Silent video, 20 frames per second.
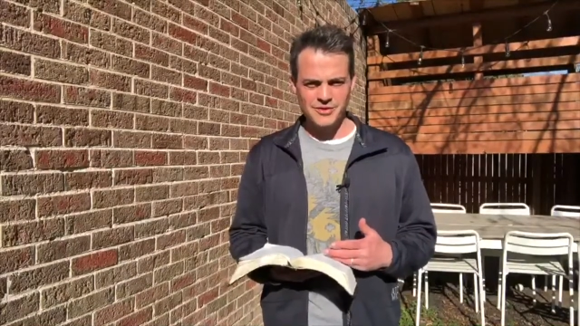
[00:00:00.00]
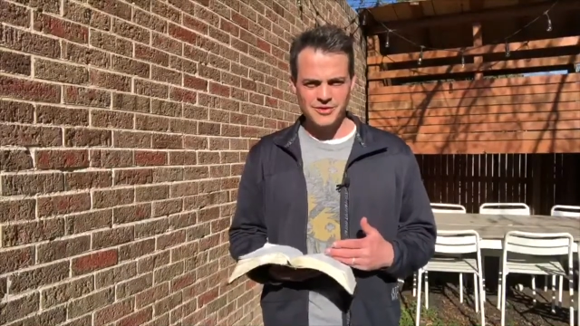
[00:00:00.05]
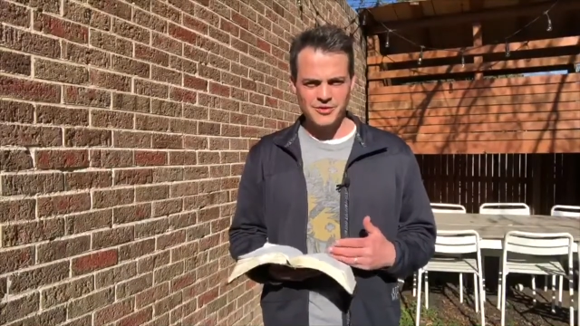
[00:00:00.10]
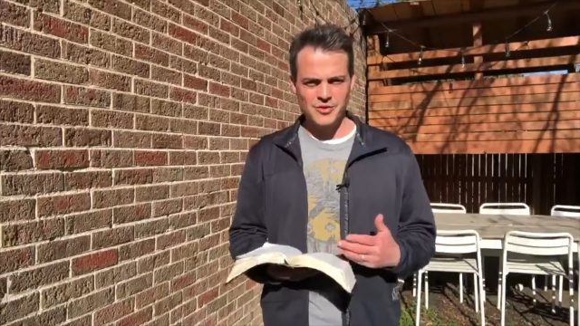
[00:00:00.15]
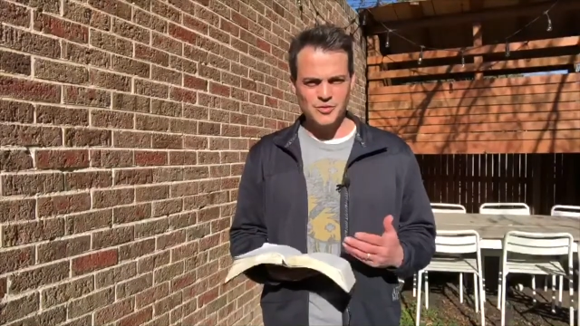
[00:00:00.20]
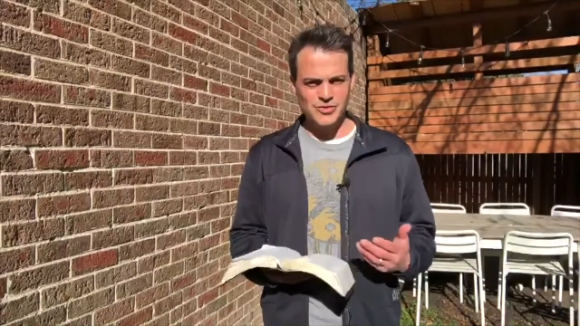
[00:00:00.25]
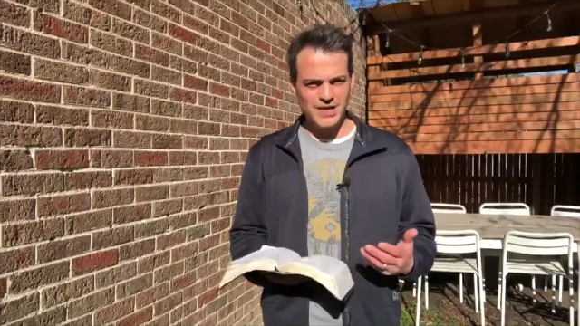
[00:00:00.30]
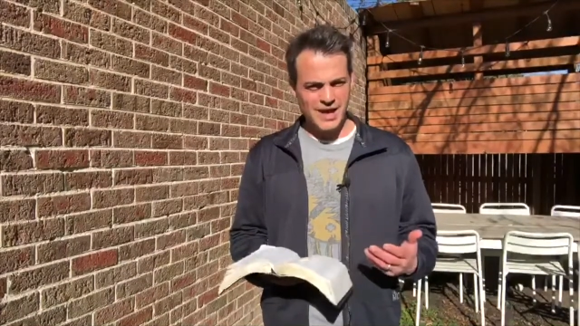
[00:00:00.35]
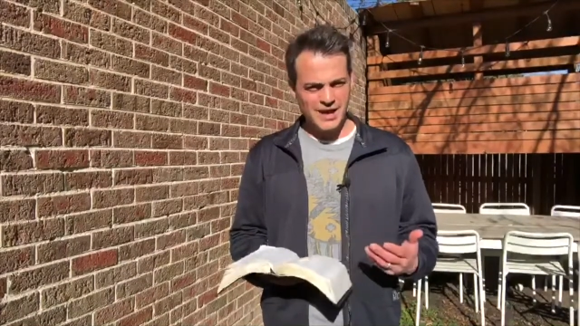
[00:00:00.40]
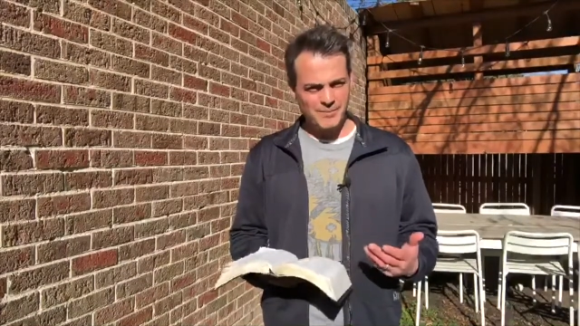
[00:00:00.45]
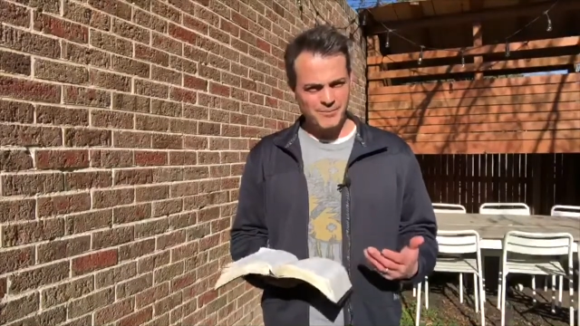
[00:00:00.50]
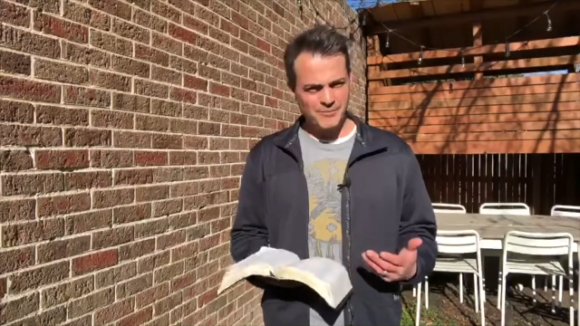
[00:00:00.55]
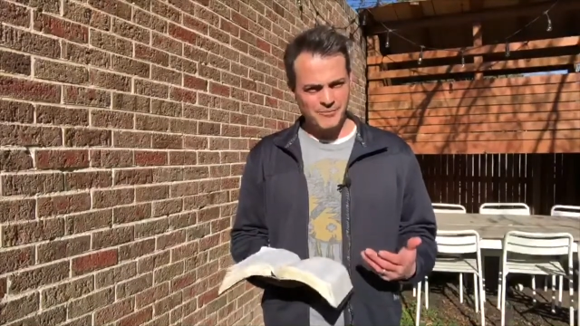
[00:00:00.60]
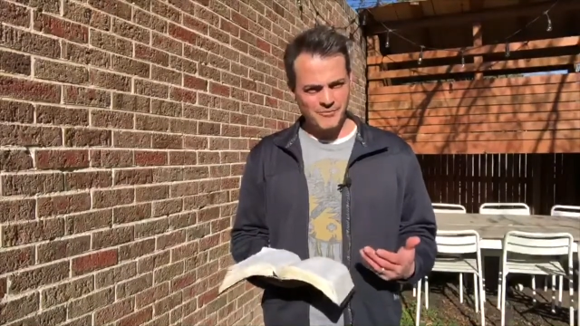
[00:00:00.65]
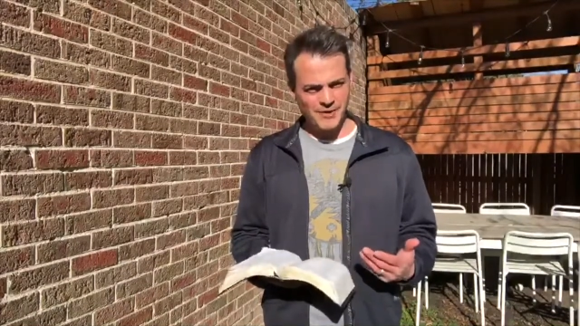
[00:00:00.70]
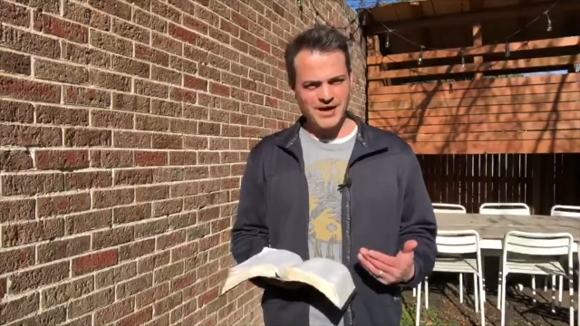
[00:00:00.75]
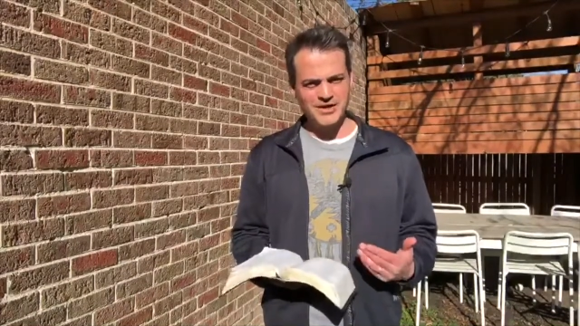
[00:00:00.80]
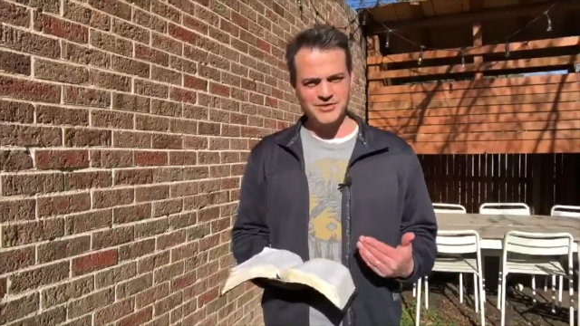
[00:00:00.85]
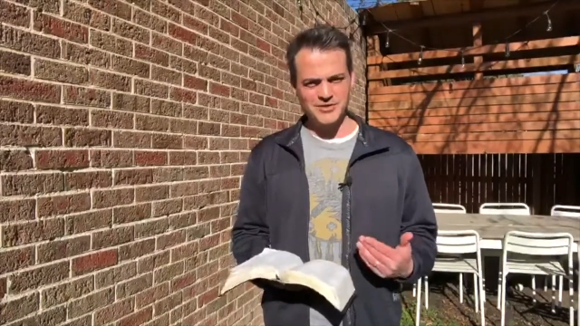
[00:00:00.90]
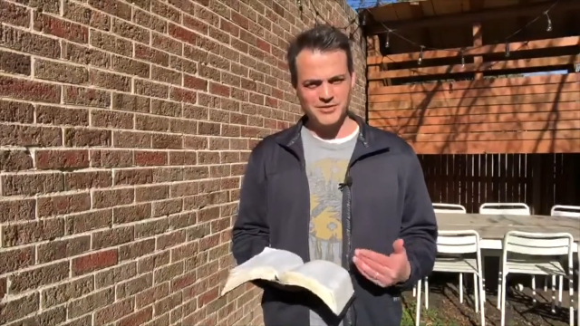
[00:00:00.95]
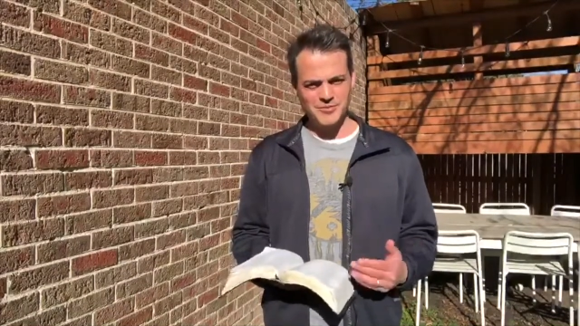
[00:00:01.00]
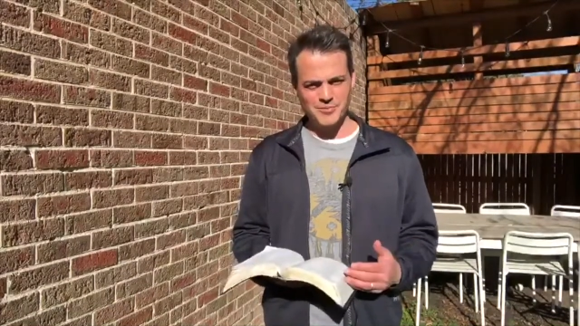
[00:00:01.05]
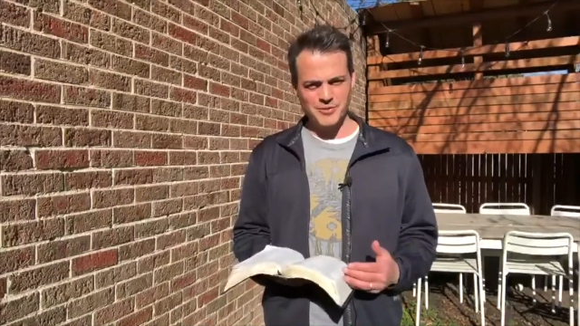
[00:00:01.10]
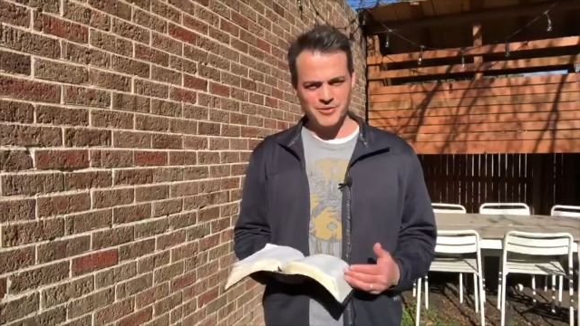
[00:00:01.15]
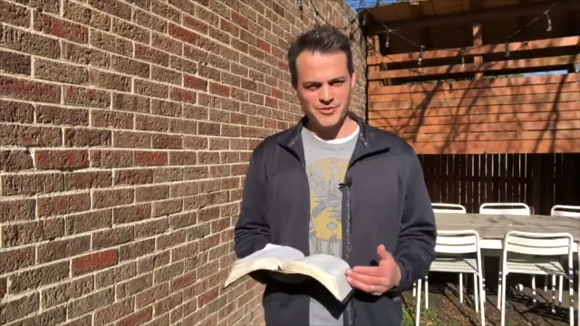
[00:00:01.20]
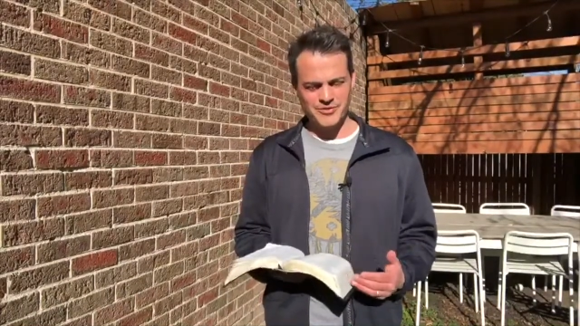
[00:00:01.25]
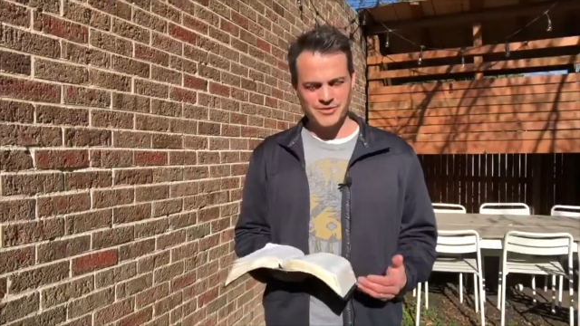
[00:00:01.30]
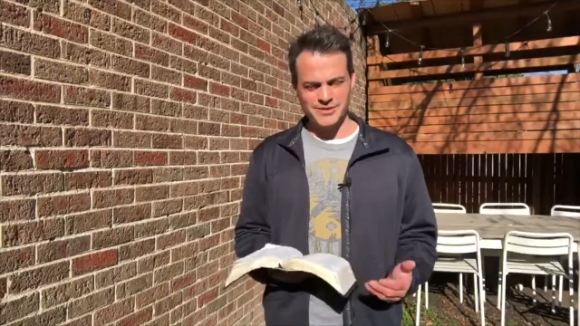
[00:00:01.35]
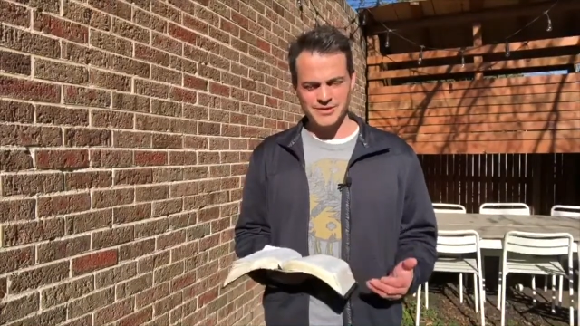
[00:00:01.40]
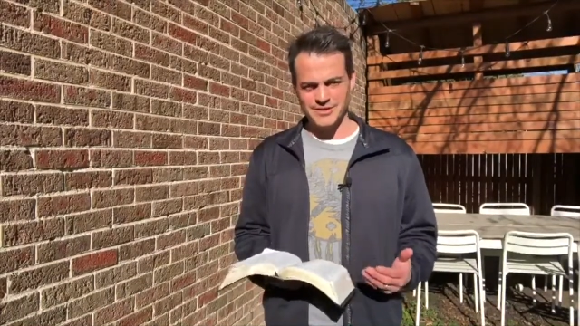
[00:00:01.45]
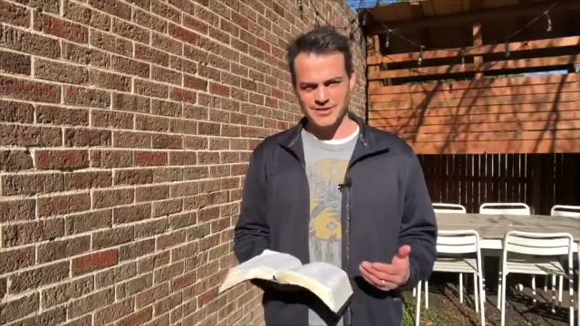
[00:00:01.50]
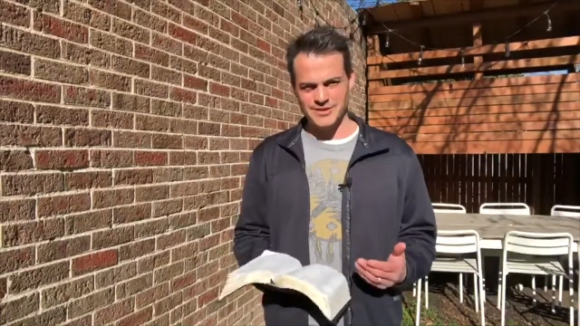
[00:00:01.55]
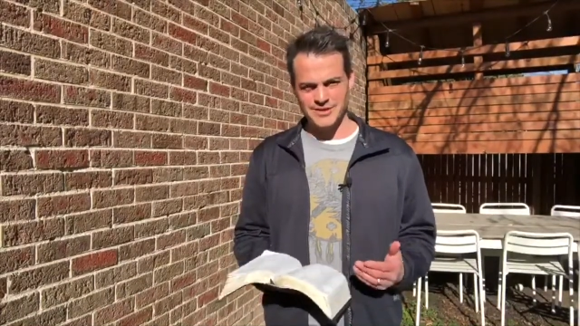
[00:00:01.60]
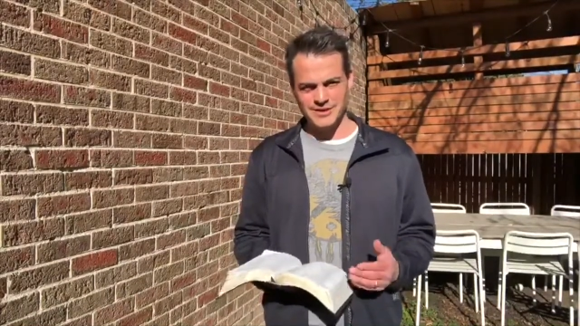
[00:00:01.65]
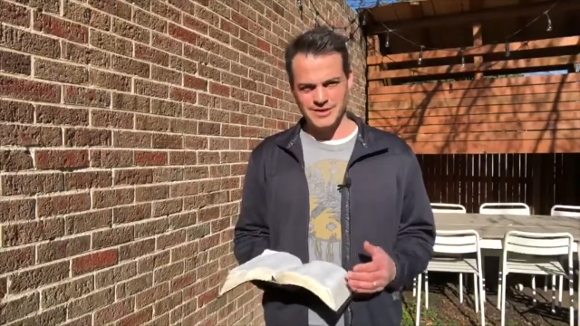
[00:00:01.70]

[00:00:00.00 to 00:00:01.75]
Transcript: who that righteous person is